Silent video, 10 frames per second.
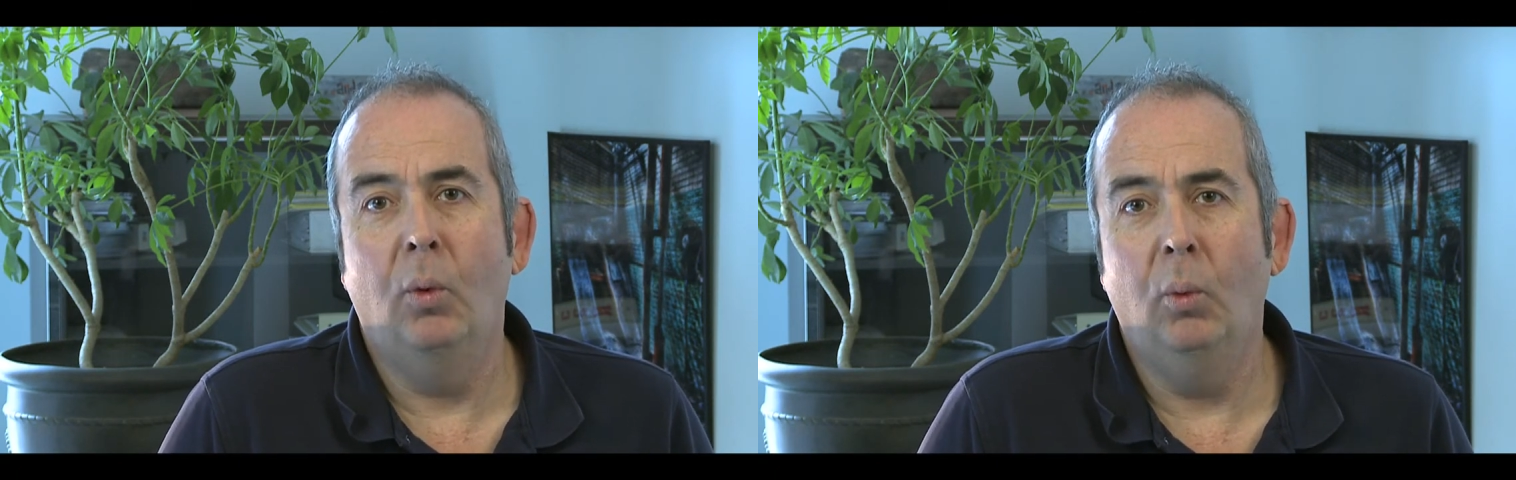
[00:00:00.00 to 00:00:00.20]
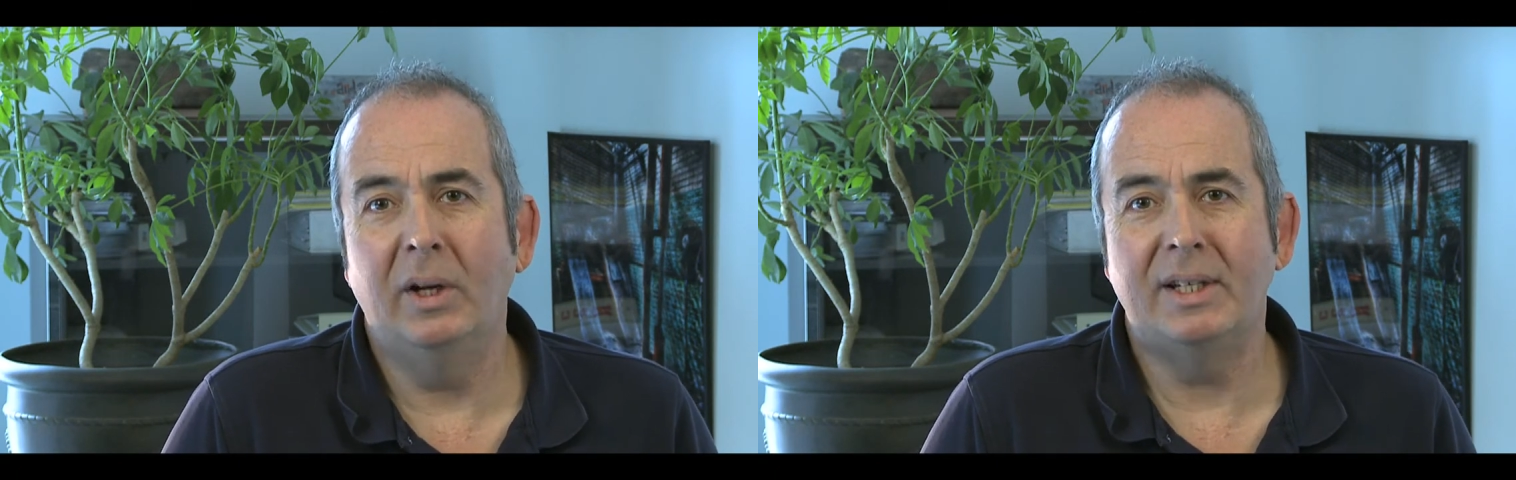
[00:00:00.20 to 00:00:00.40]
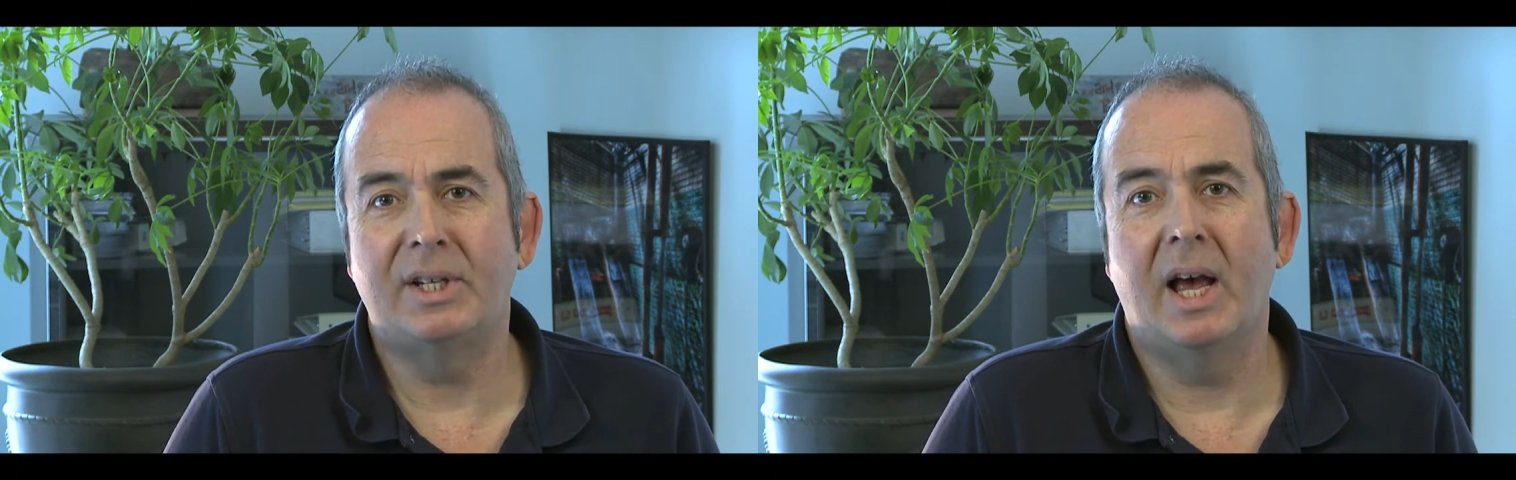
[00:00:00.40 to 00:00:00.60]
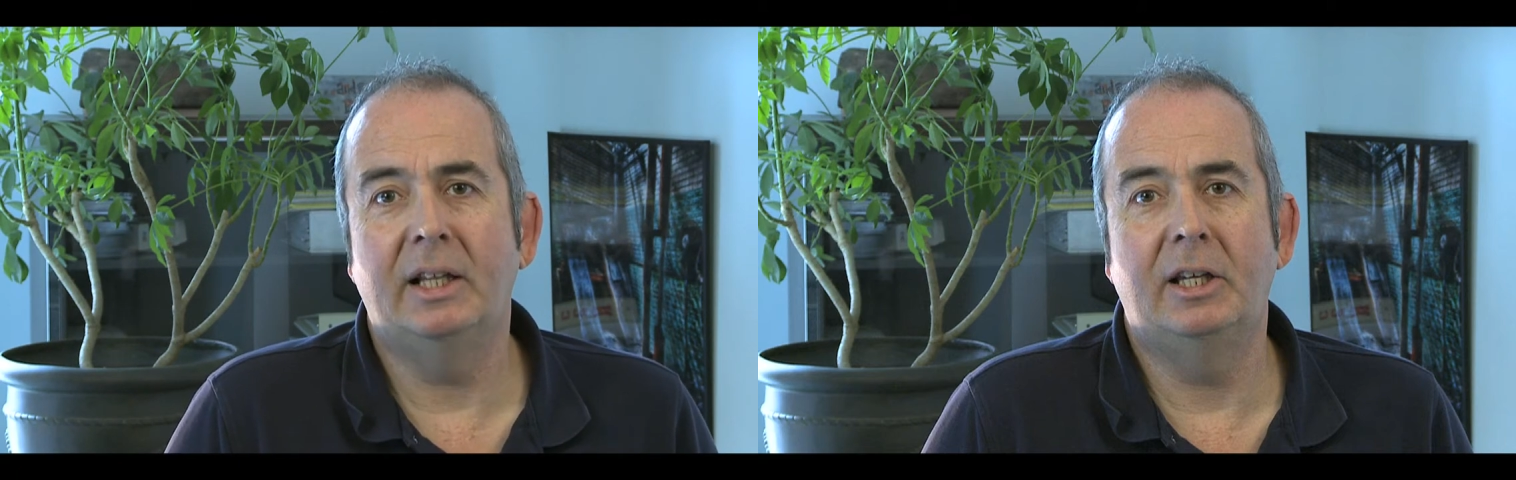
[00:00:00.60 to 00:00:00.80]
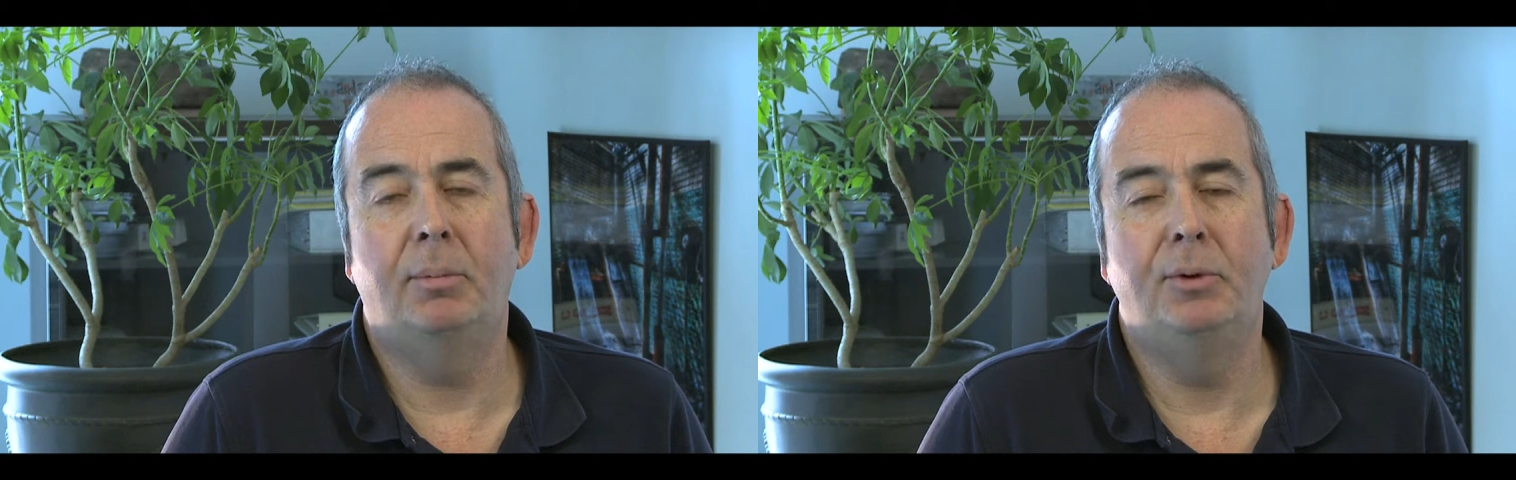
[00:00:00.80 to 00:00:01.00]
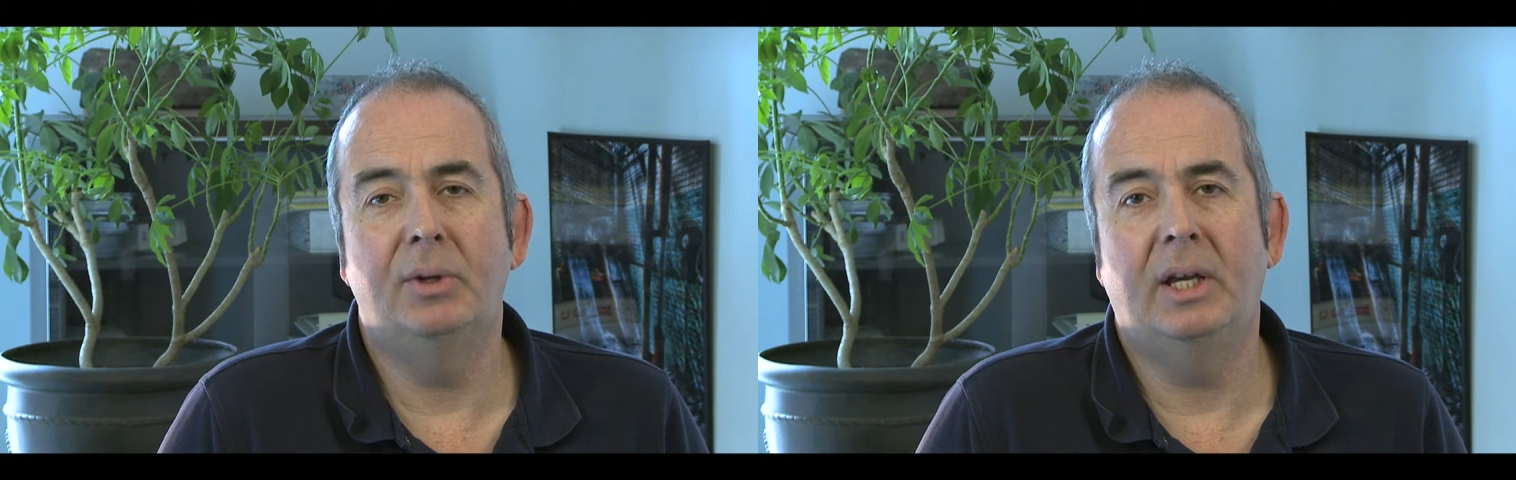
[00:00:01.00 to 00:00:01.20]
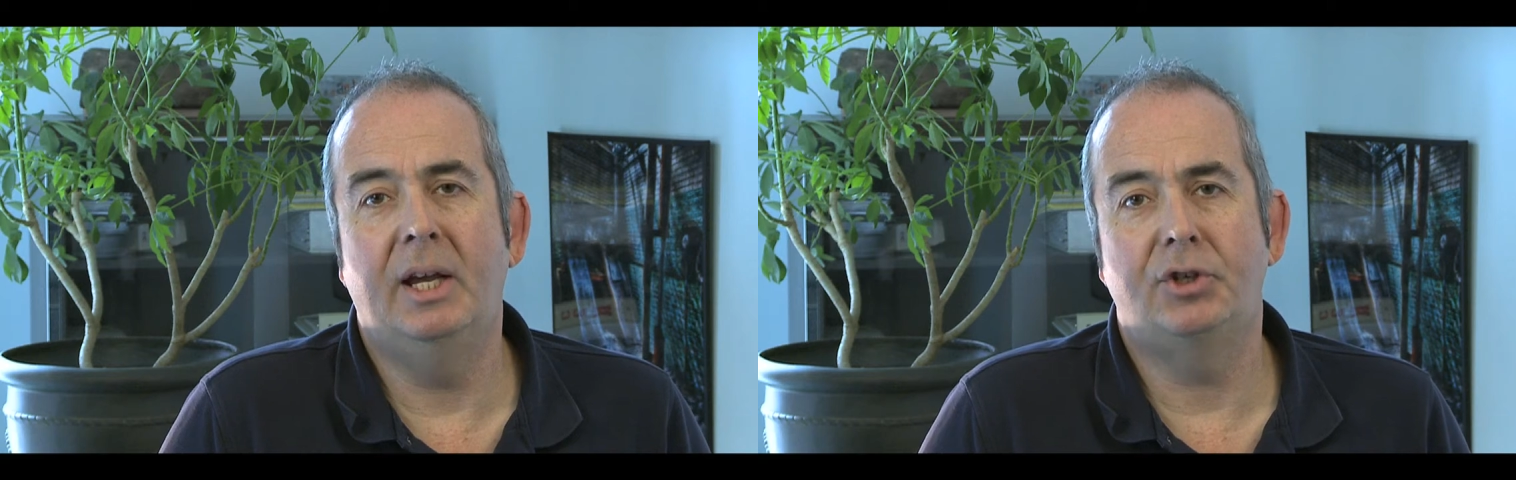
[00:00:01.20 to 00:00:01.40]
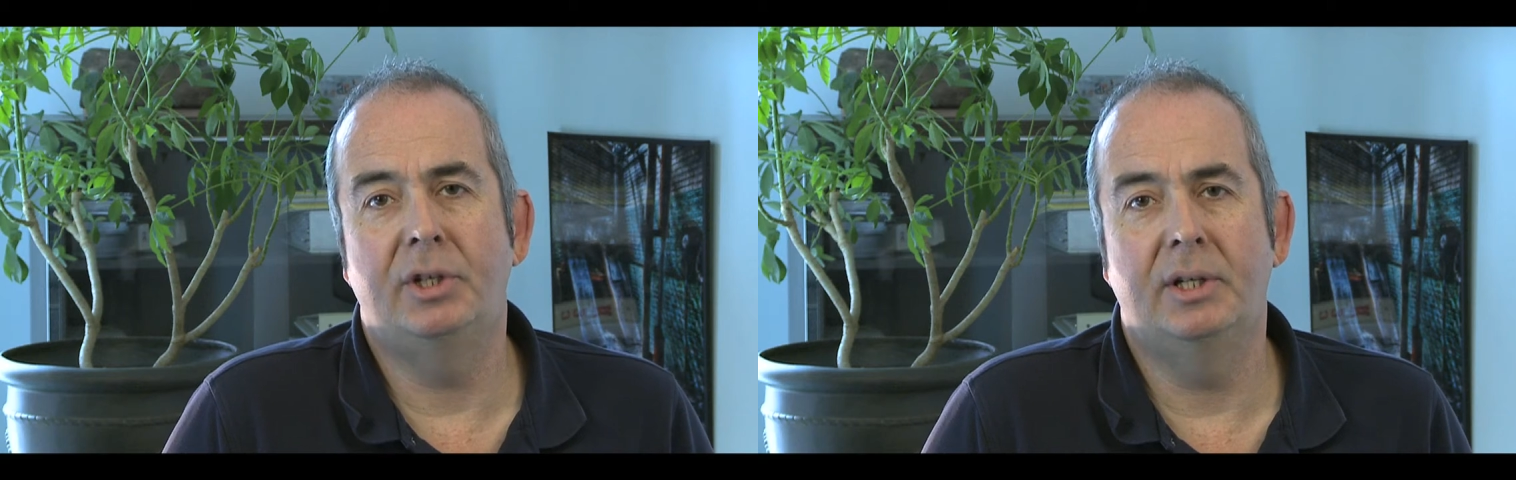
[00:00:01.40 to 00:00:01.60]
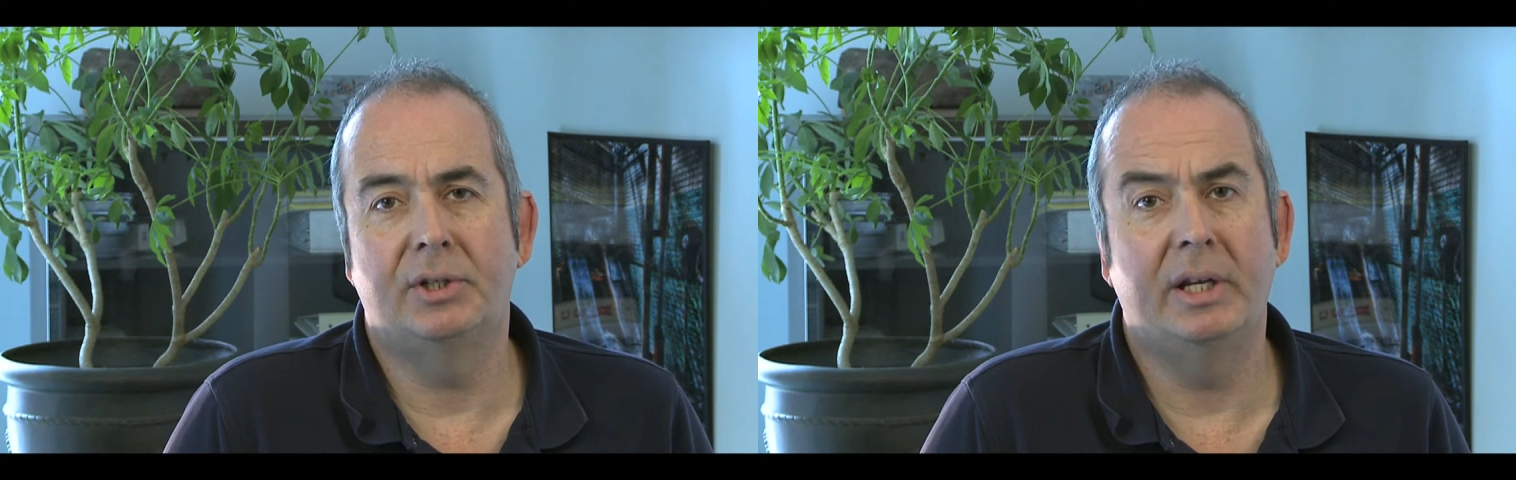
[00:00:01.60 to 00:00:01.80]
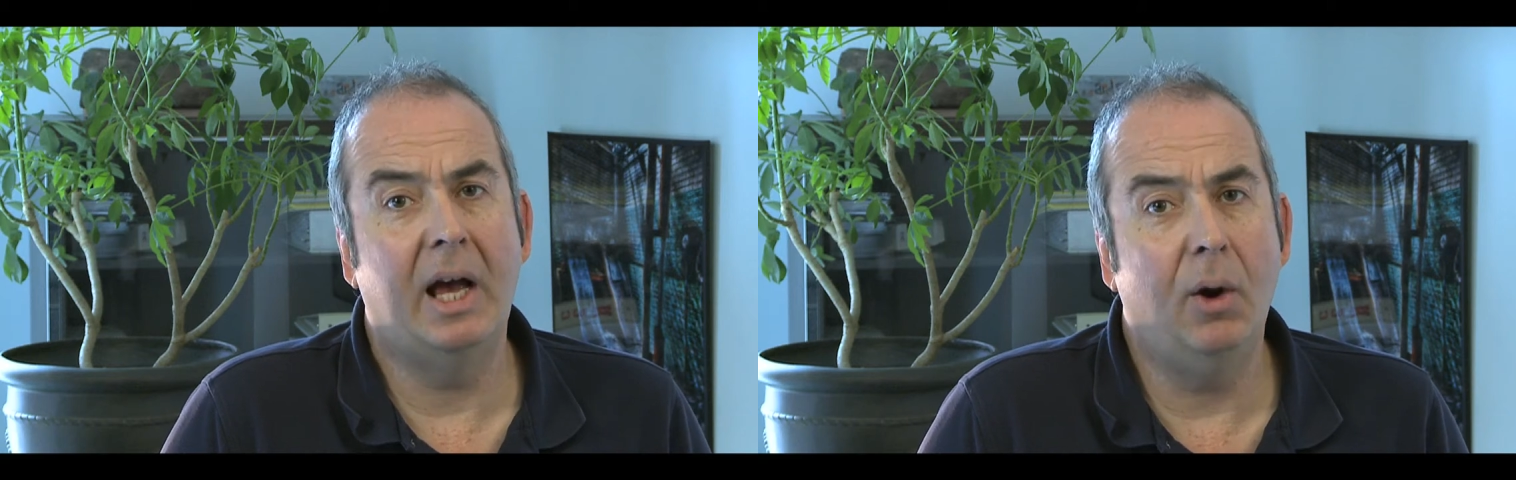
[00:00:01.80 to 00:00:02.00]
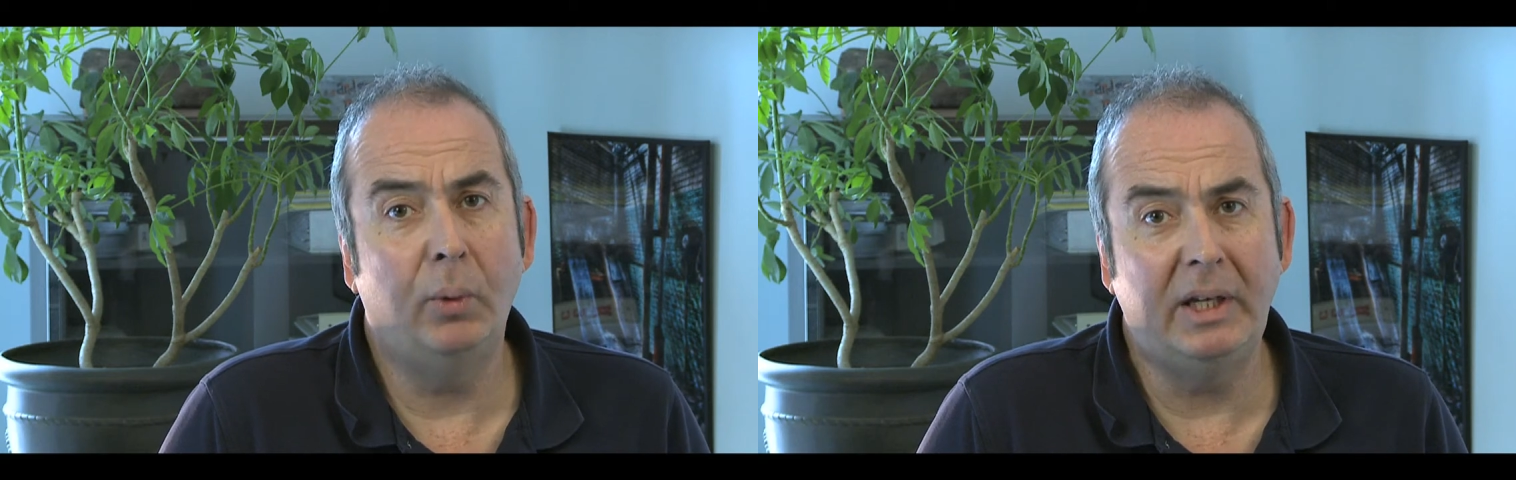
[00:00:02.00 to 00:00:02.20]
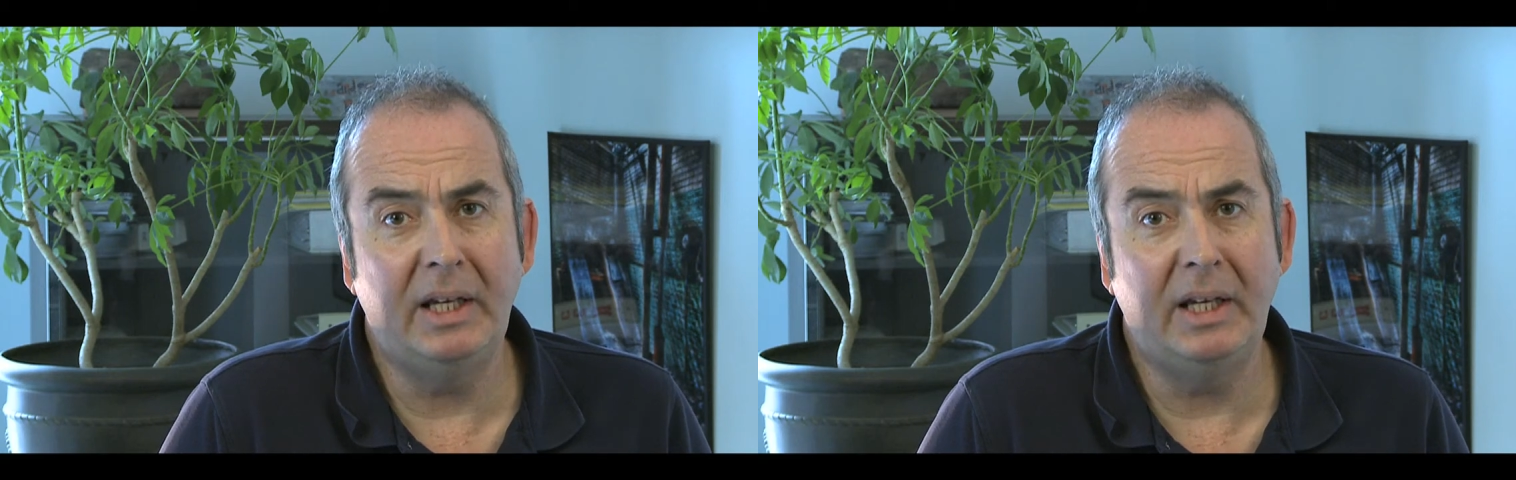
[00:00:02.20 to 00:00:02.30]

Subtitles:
what exactly communication is and how we